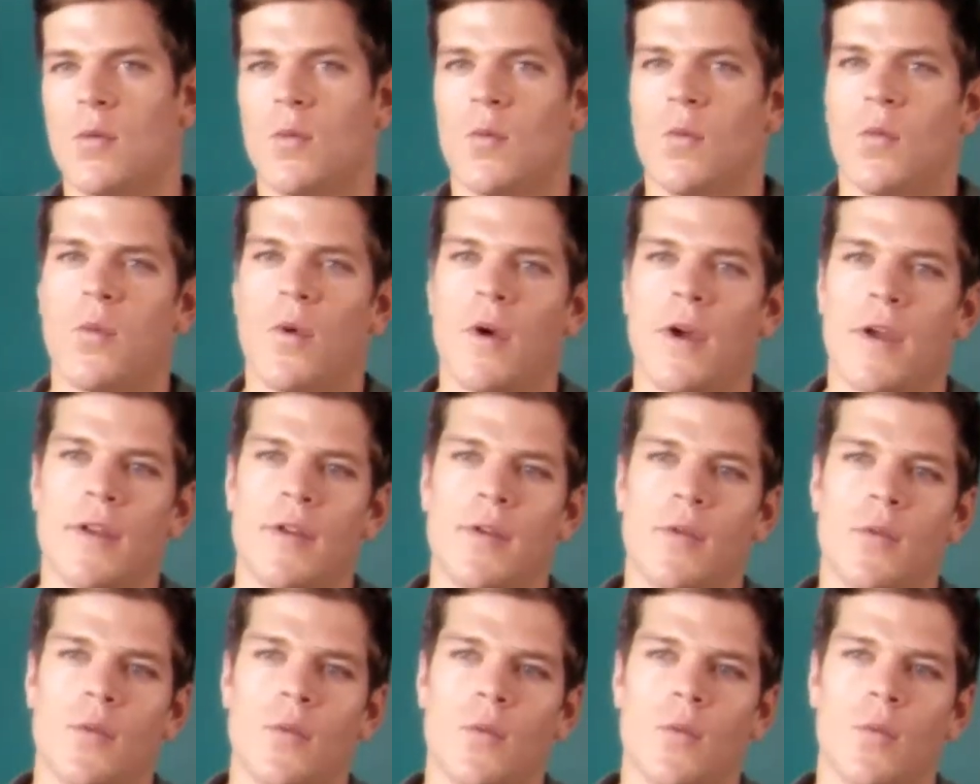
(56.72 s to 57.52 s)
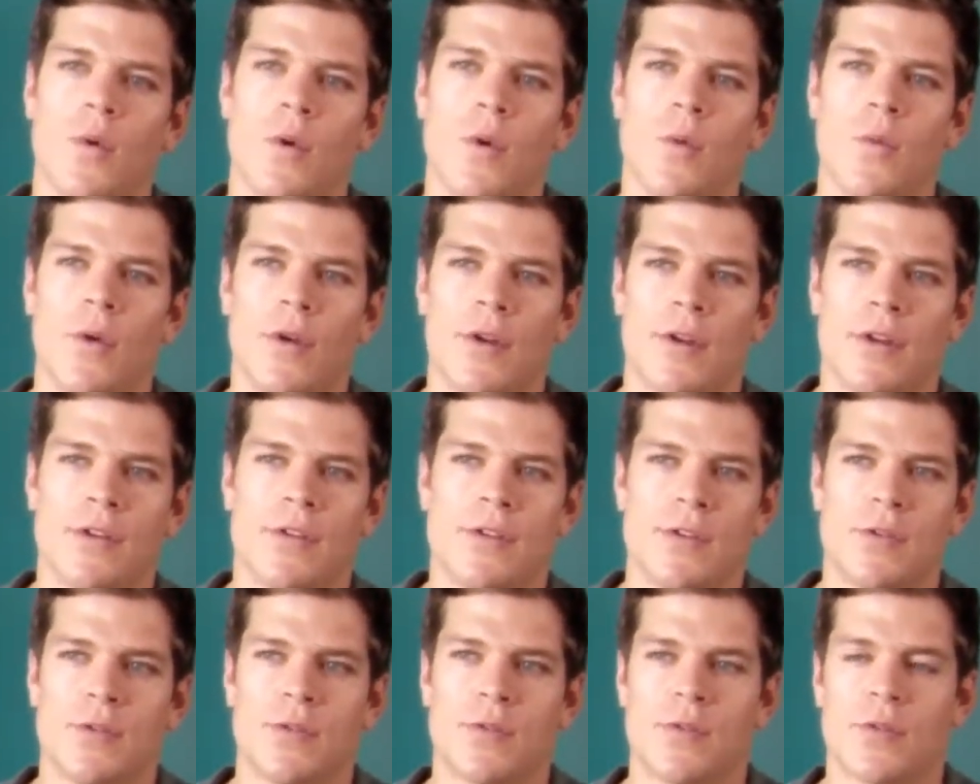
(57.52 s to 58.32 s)
what we want to
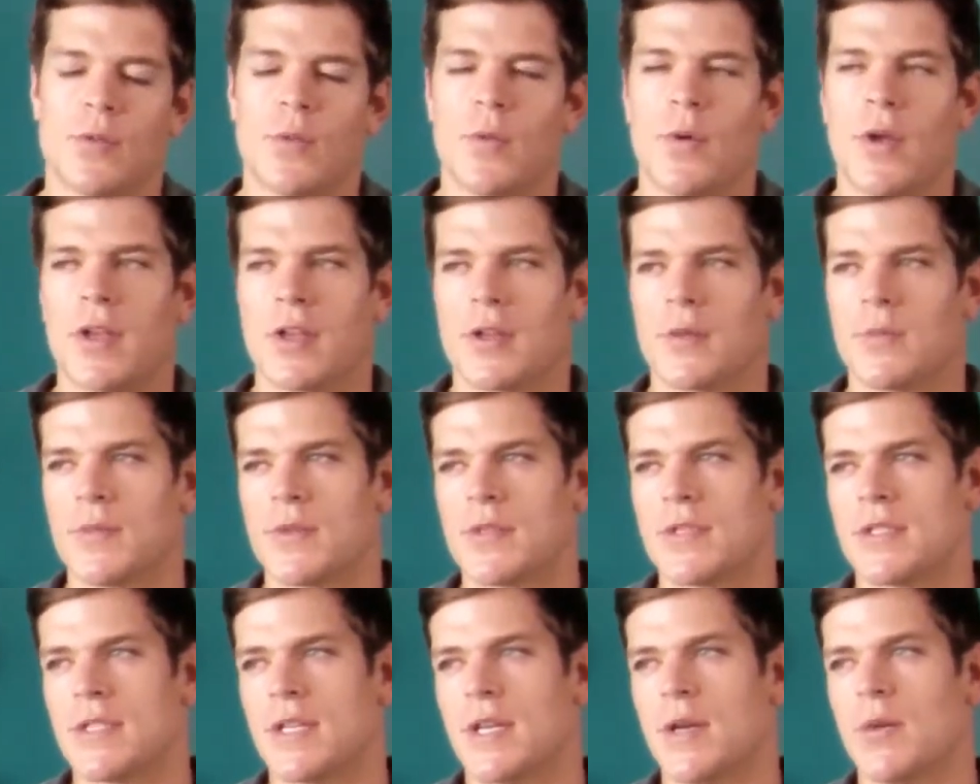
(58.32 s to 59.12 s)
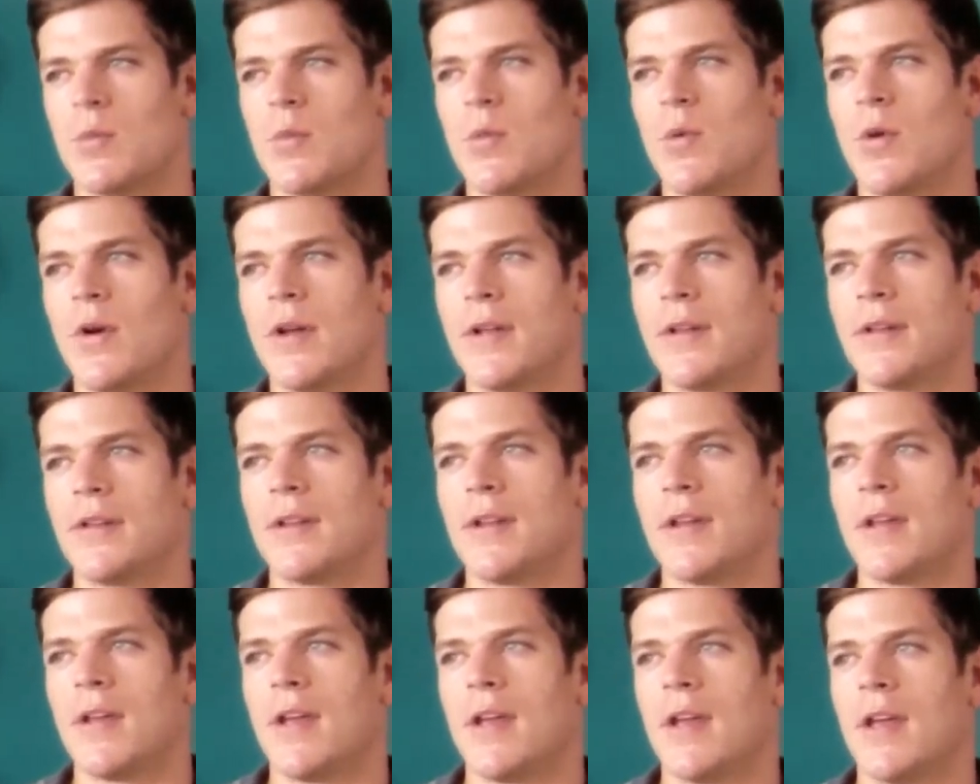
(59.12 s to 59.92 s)
do through Welcome to Type 1
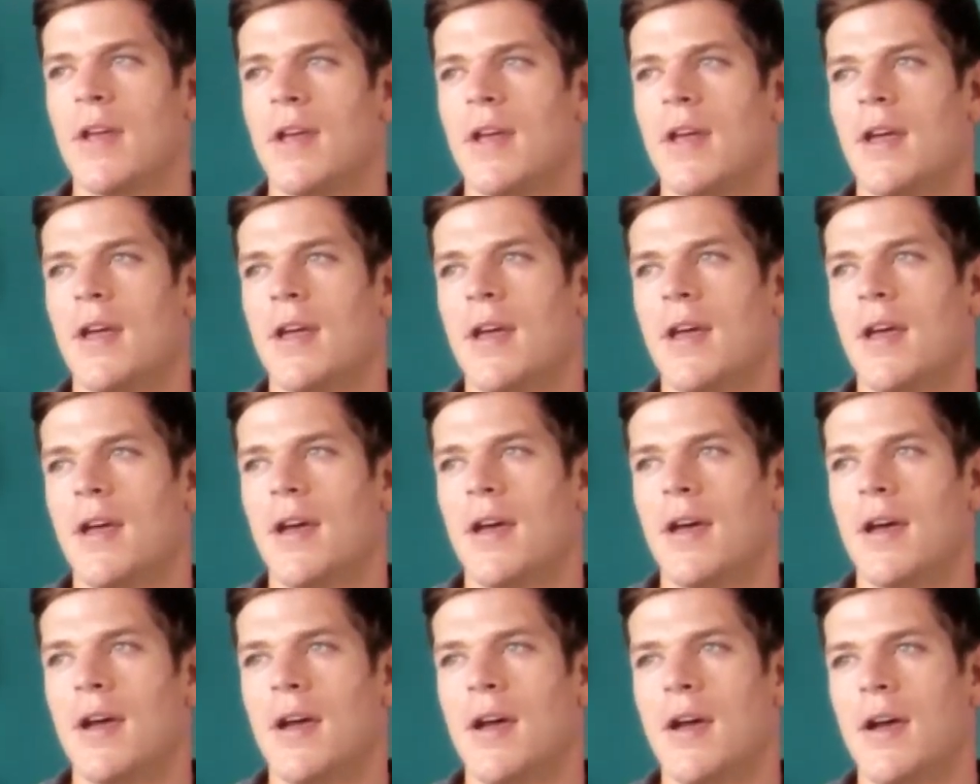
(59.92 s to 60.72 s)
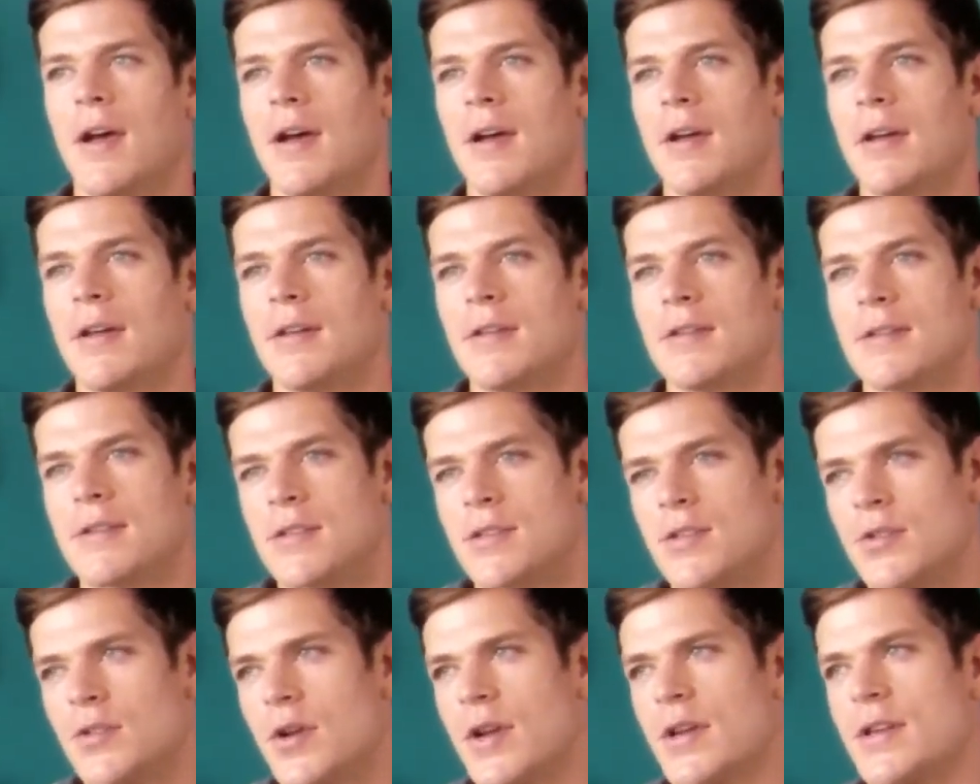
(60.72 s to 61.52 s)
is
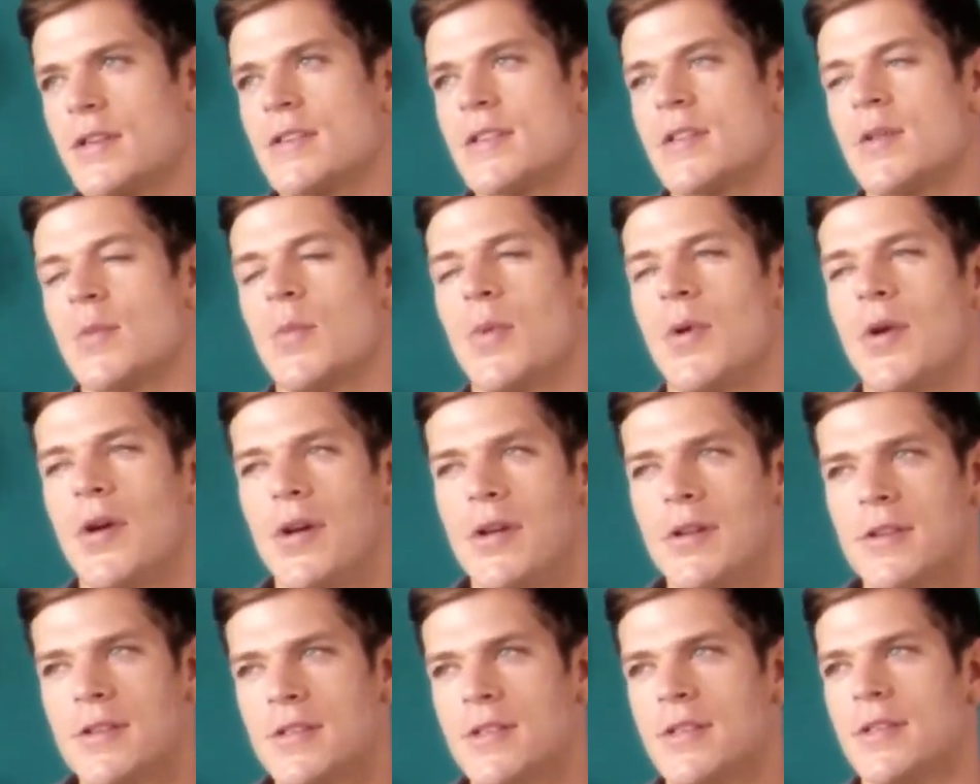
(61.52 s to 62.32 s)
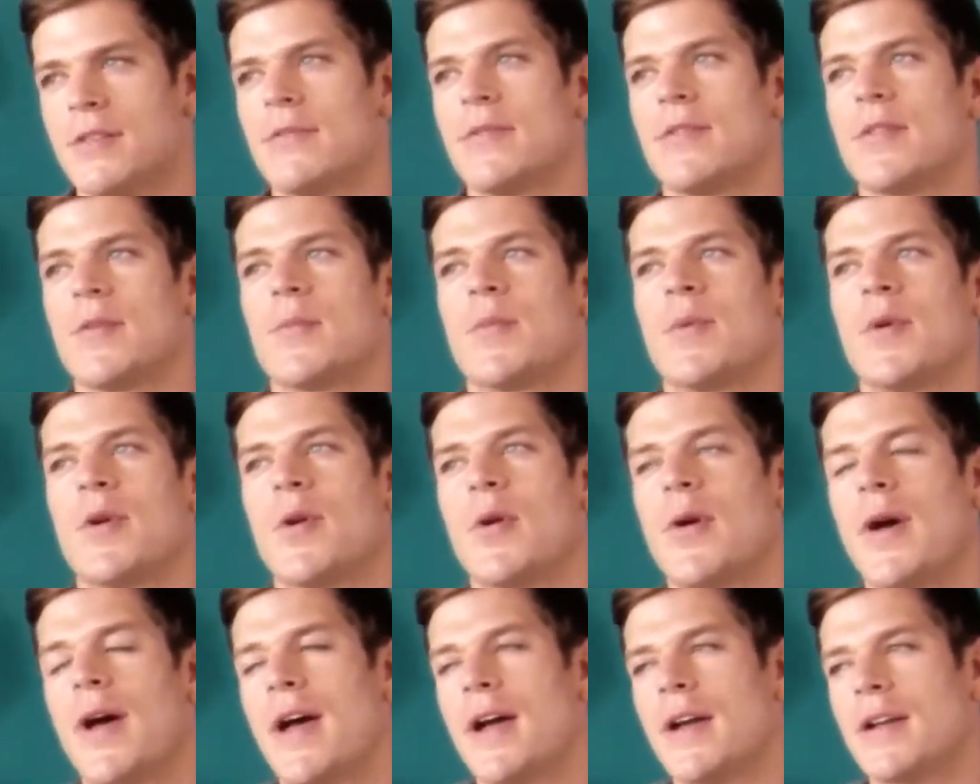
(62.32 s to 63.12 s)
stress the positive, the
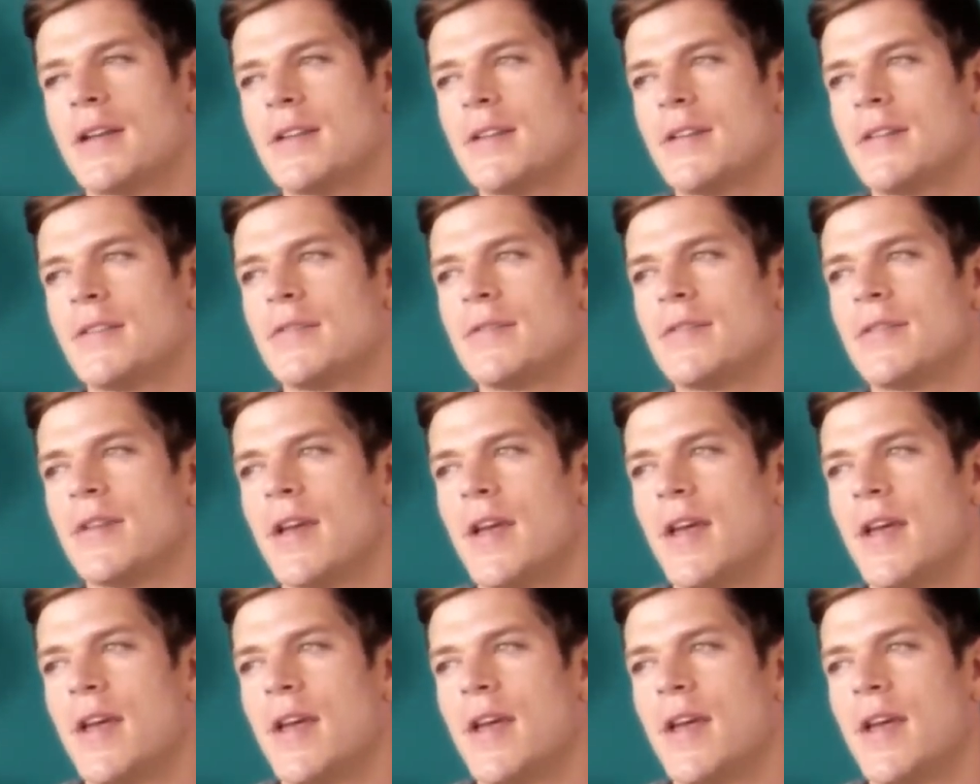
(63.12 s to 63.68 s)
proactive.